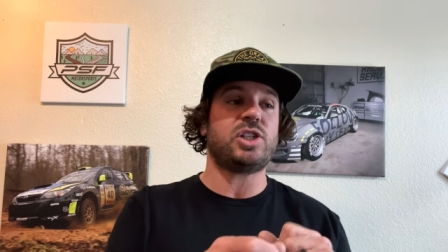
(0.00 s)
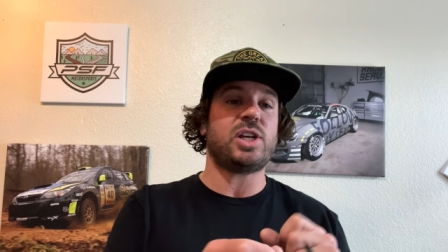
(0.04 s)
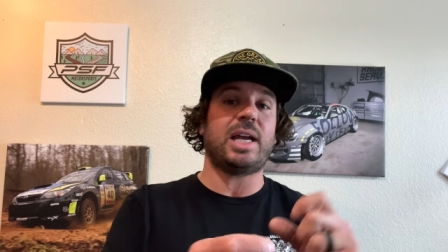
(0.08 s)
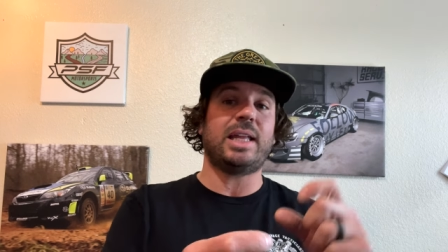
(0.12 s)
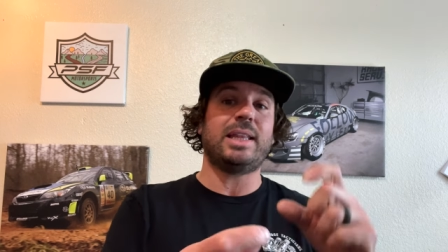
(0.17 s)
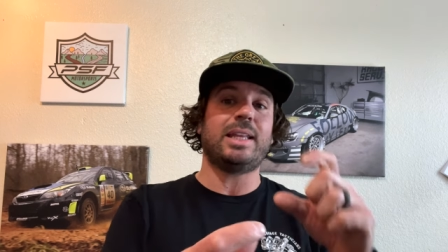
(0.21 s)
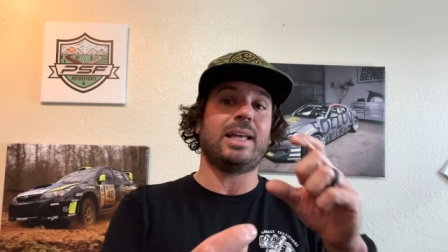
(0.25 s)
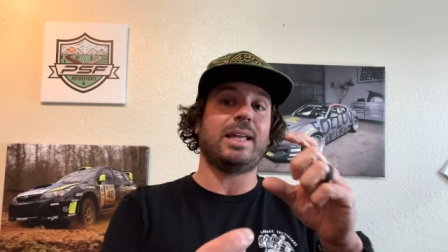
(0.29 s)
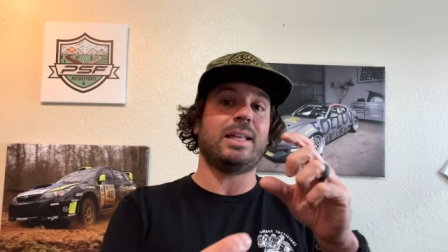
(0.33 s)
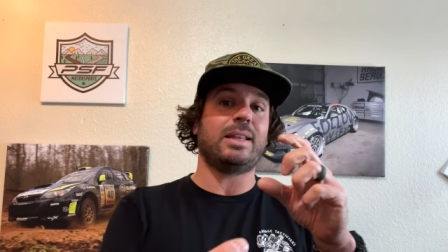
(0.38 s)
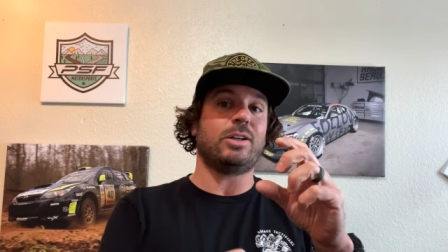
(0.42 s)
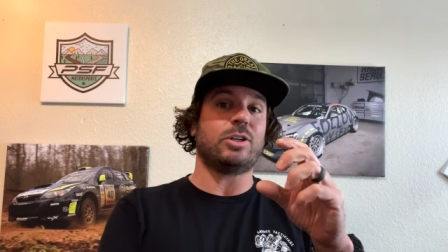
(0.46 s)
and
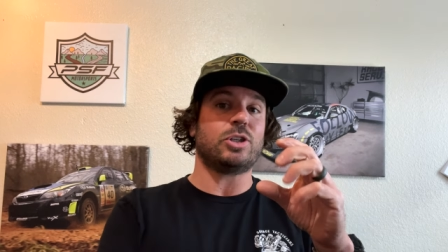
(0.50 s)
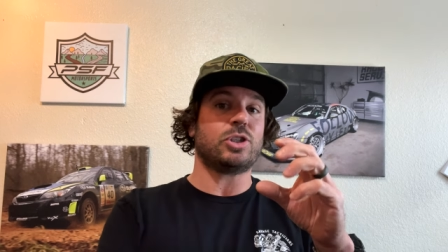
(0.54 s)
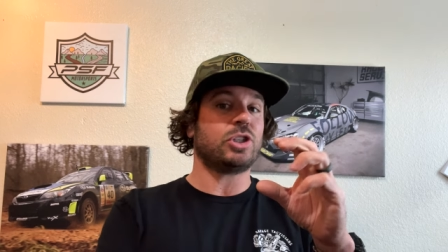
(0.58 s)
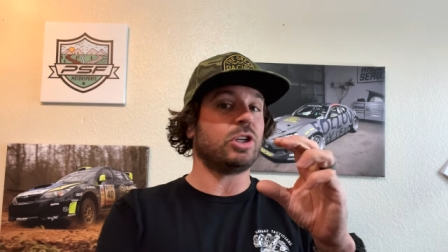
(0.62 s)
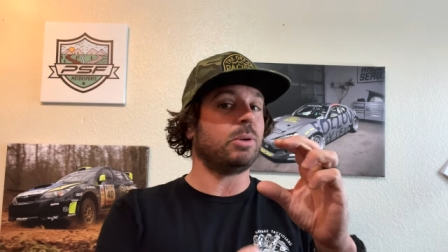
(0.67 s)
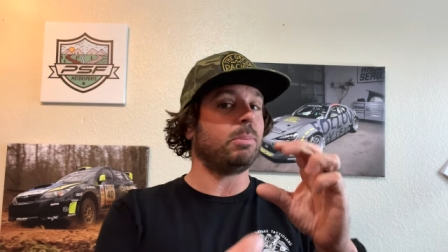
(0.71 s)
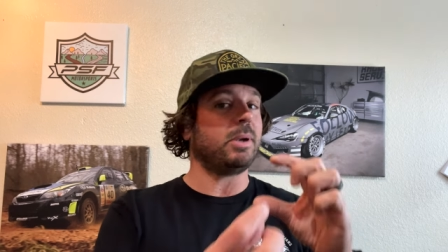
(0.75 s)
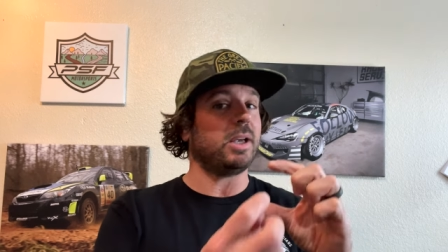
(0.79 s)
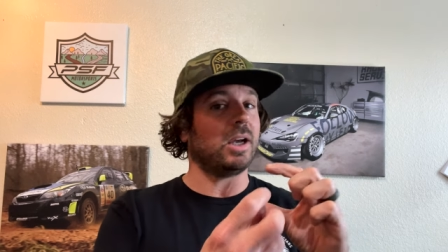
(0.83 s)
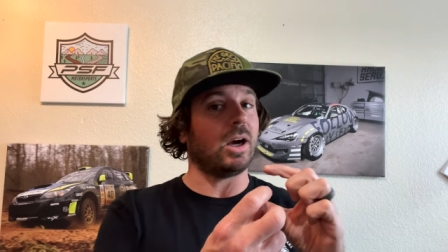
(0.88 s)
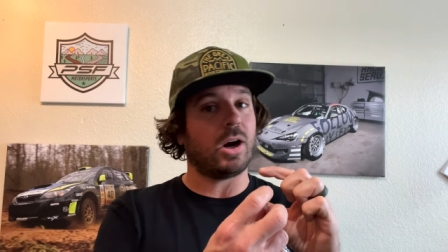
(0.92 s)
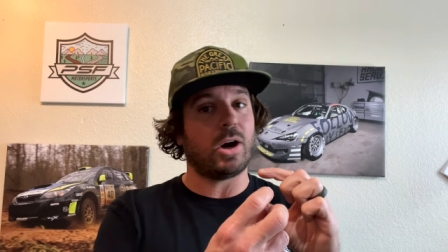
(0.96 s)
then there
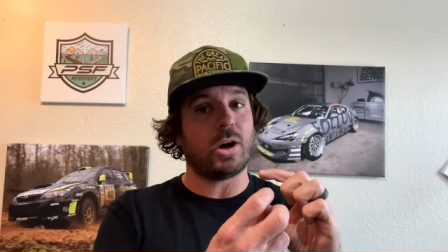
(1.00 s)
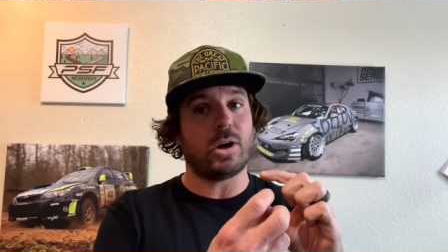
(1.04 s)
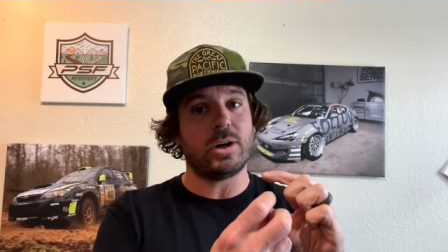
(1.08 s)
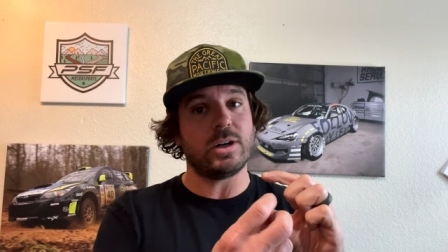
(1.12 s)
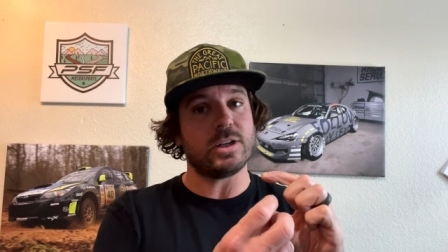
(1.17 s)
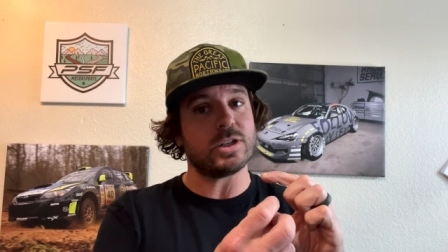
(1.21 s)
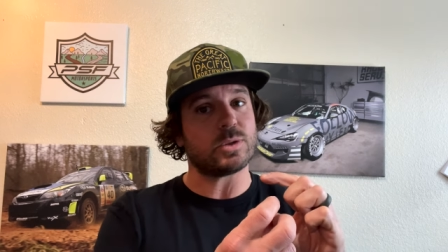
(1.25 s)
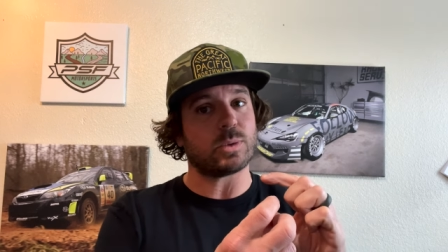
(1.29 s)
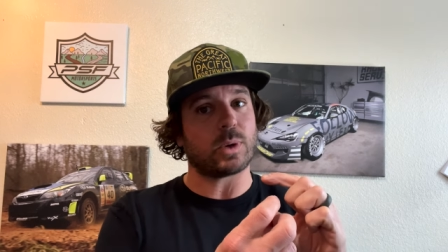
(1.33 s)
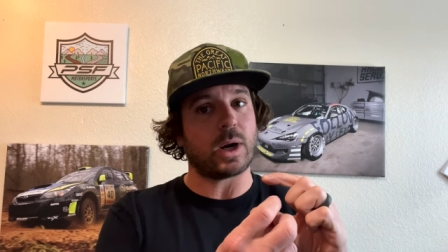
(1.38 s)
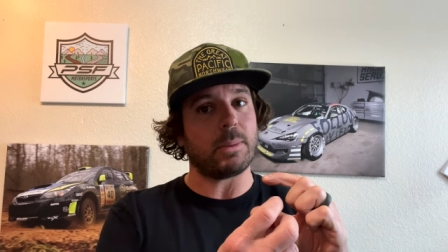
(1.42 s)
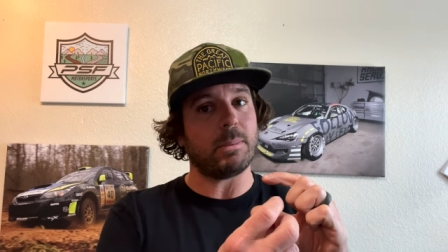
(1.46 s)
should be a
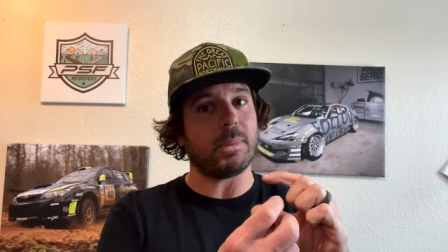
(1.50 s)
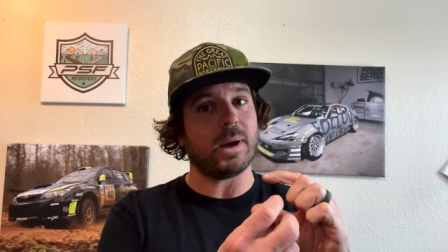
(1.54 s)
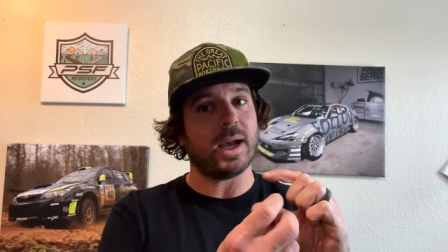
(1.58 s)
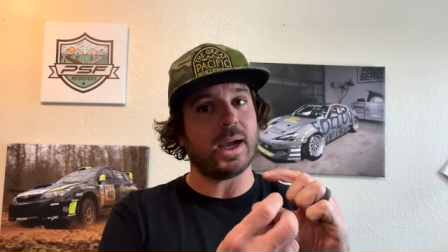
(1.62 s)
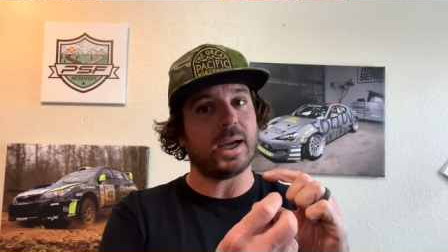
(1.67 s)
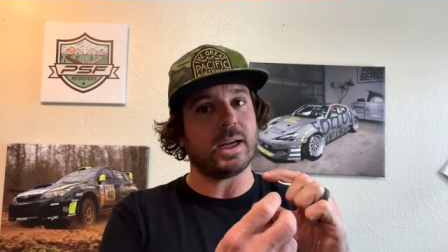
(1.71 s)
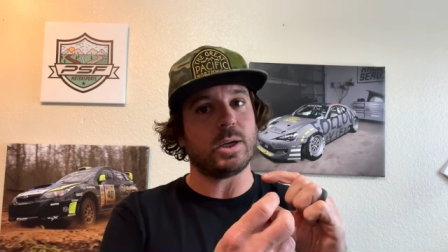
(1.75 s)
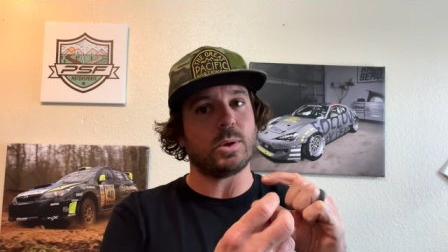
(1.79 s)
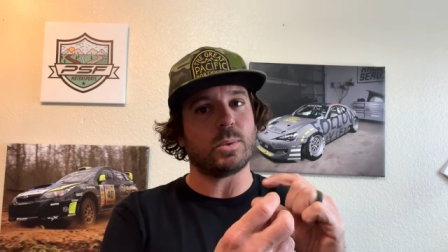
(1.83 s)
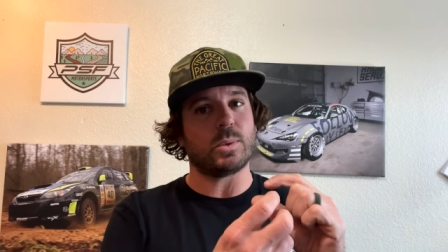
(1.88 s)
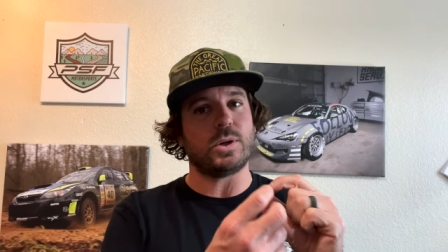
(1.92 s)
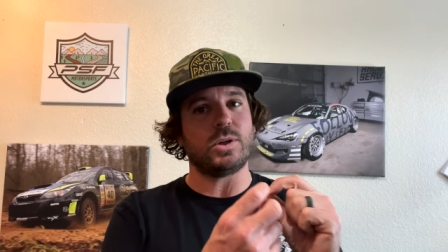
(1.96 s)
harness right
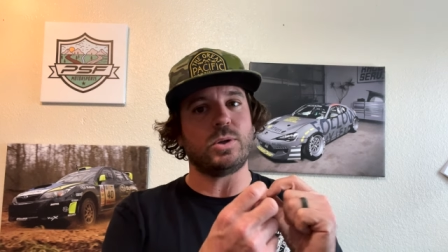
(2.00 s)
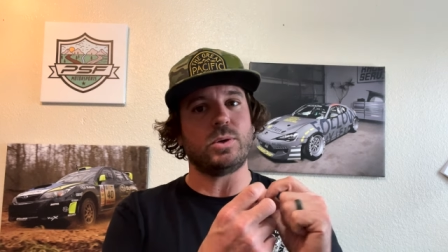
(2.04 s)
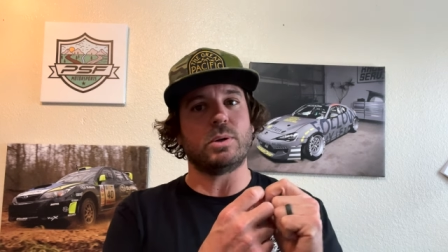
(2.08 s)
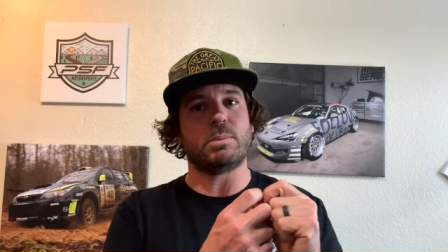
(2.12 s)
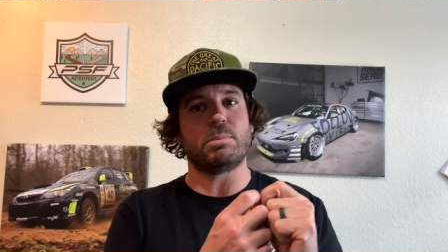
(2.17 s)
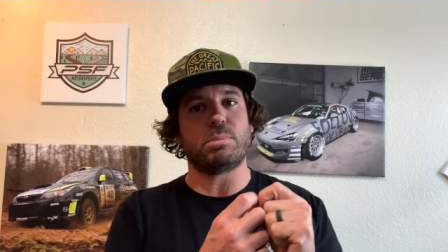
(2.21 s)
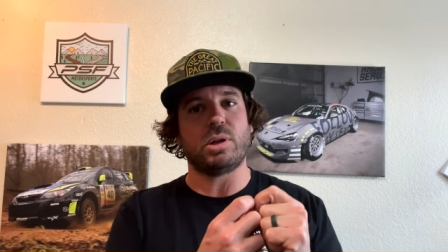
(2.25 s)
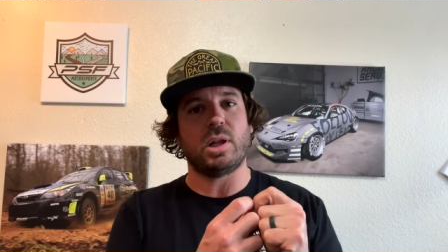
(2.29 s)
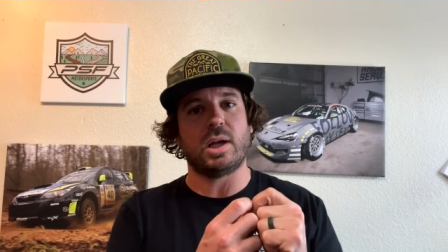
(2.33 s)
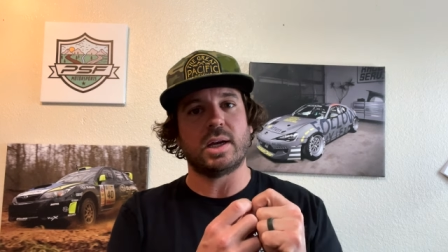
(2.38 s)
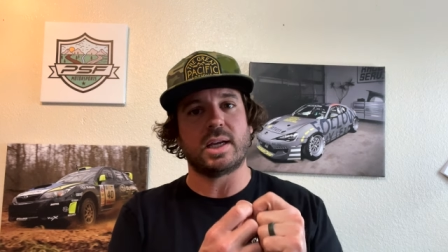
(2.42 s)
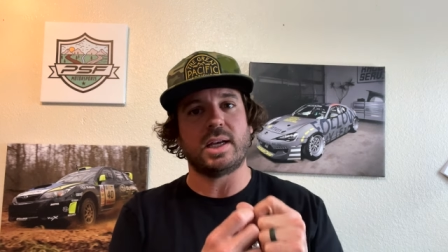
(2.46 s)
behind it where you can
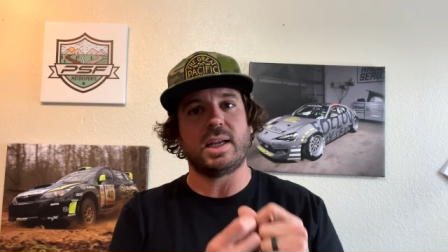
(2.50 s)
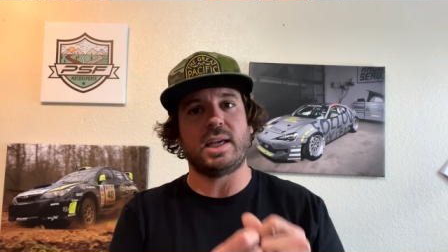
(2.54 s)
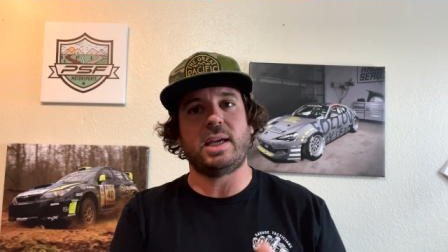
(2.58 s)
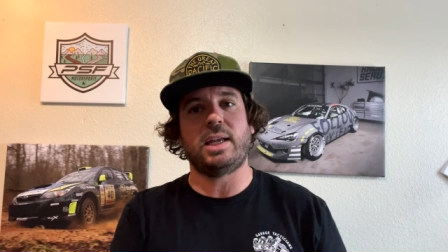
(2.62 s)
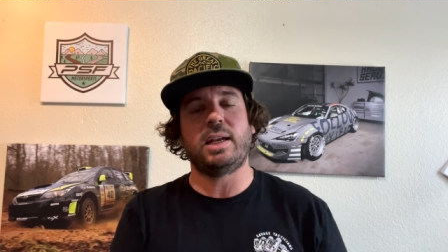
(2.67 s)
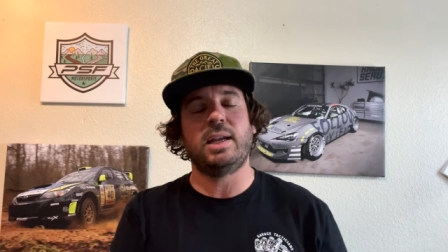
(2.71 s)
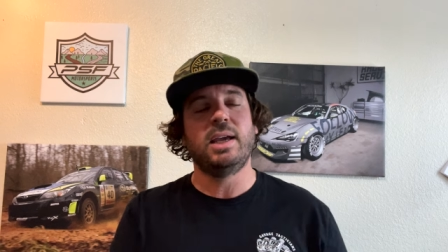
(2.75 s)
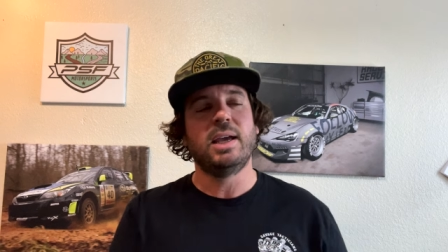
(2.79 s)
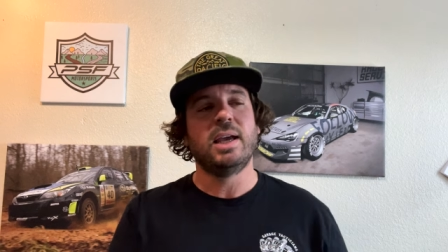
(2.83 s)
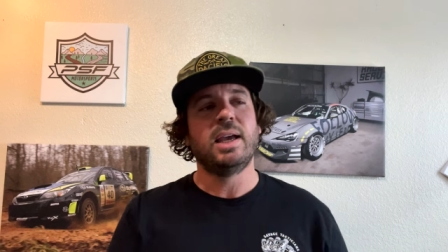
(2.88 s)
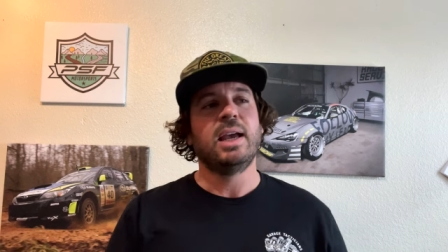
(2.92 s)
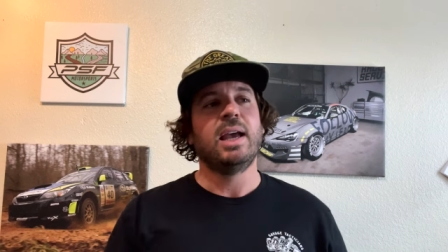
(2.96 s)
plug it
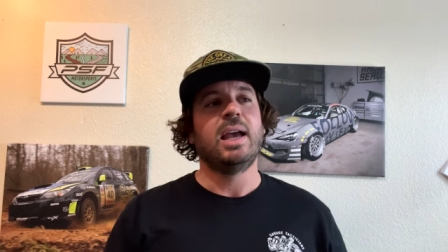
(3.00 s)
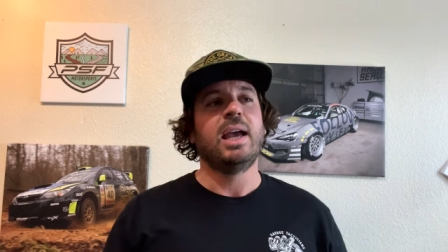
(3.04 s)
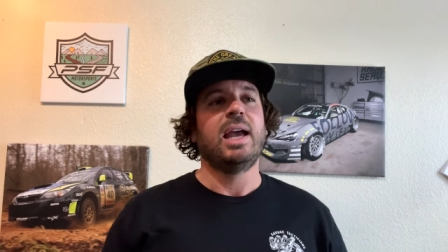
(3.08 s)
in.